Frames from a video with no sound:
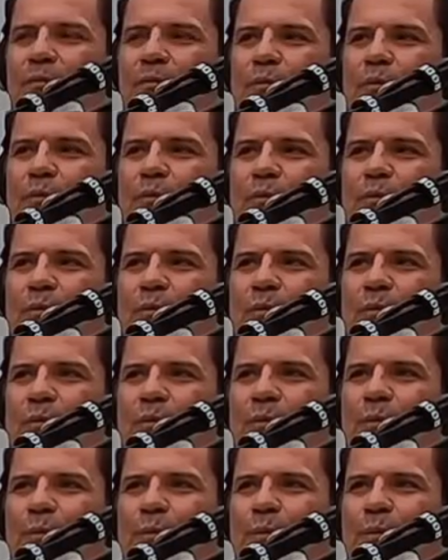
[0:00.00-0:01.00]

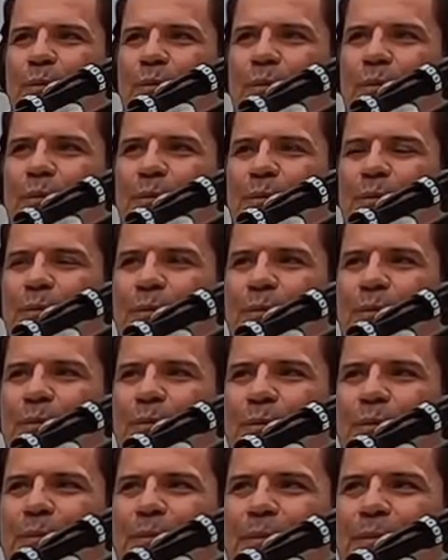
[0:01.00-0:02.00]

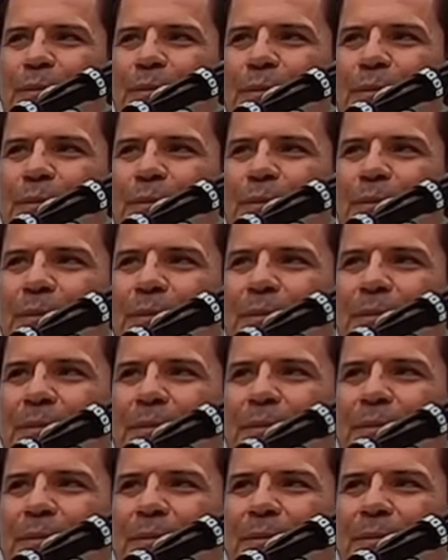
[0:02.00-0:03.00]

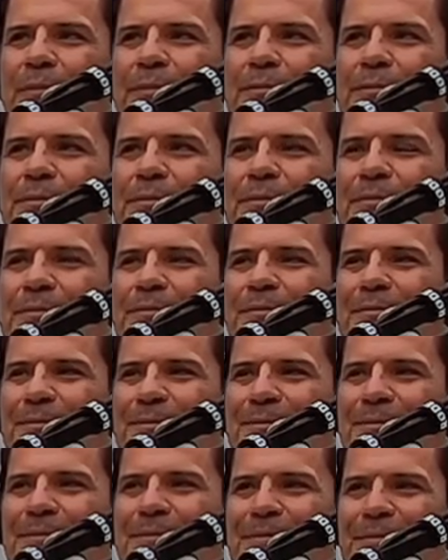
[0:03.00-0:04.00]

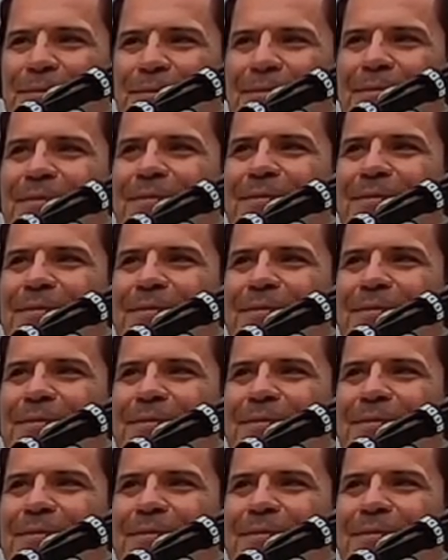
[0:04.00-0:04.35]
[no speech]